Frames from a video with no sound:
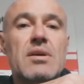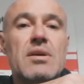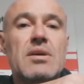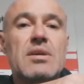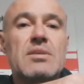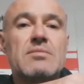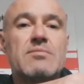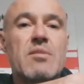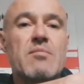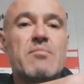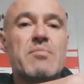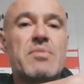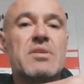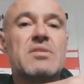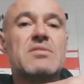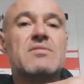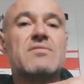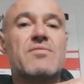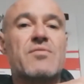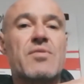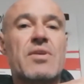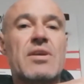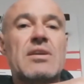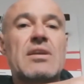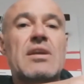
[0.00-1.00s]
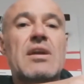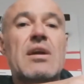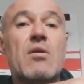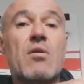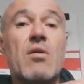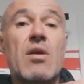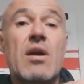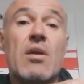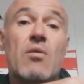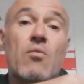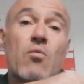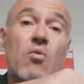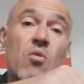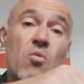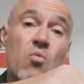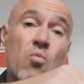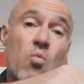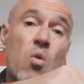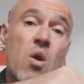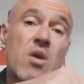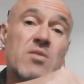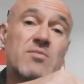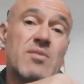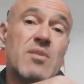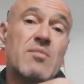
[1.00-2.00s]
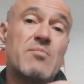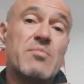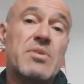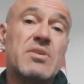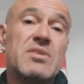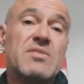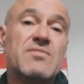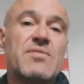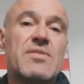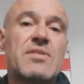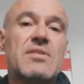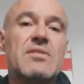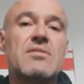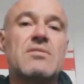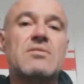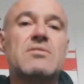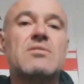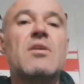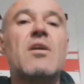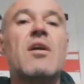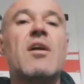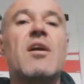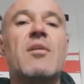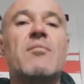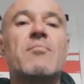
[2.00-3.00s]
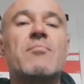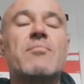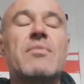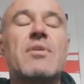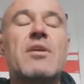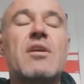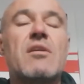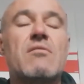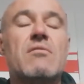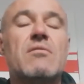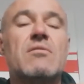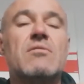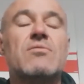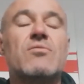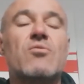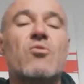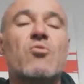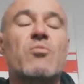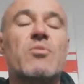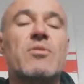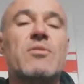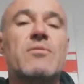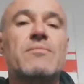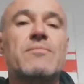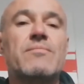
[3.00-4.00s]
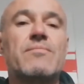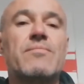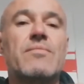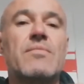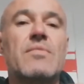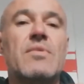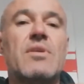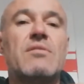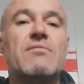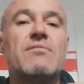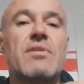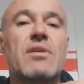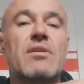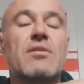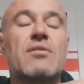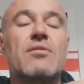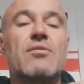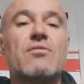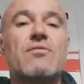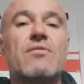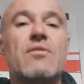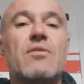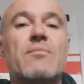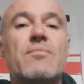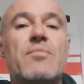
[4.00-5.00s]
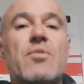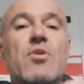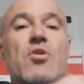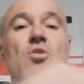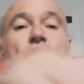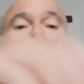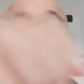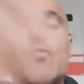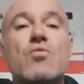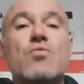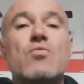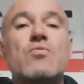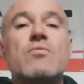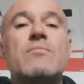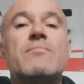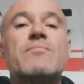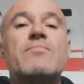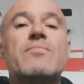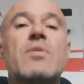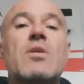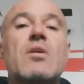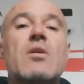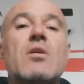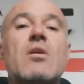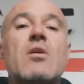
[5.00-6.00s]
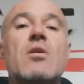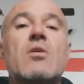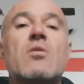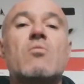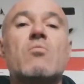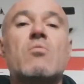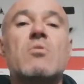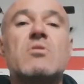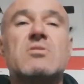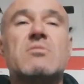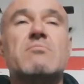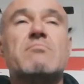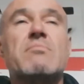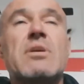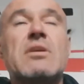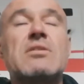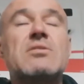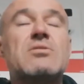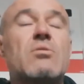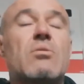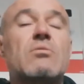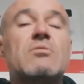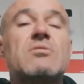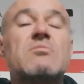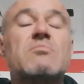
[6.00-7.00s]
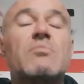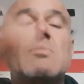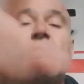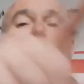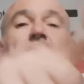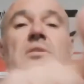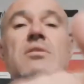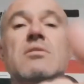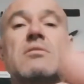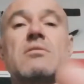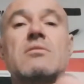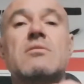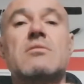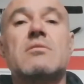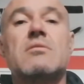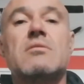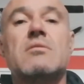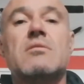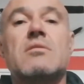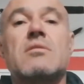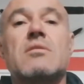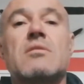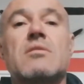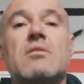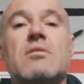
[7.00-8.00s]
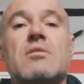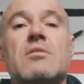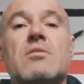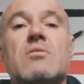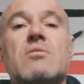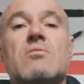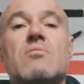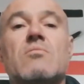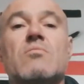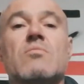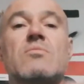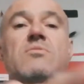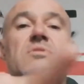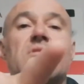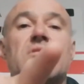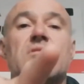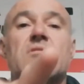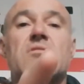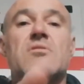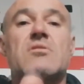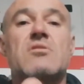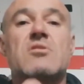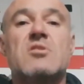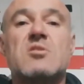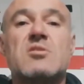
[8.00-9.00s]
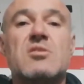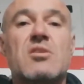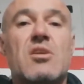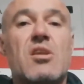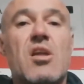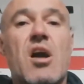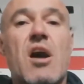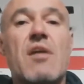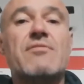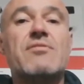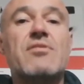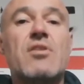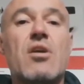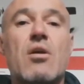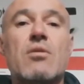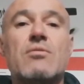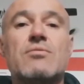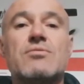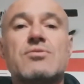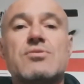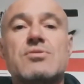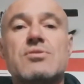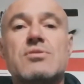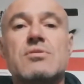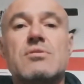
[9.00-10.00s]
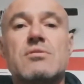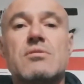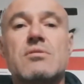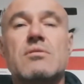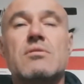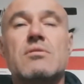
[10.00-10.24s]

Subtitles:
is my best friend, or was my best friend at the time, Erin Dorman in Vancouver, who was a mentor to me, was a life coach,